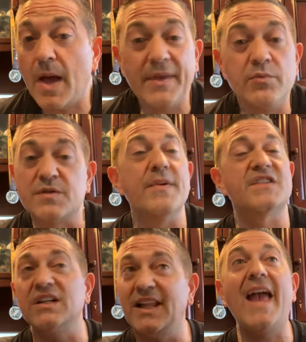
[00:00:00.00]
I mean, he was
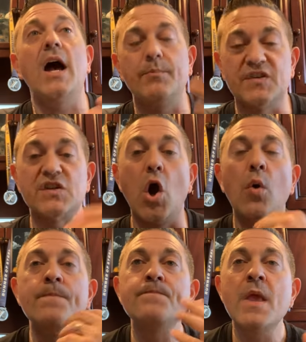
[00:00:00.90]
missing layups. So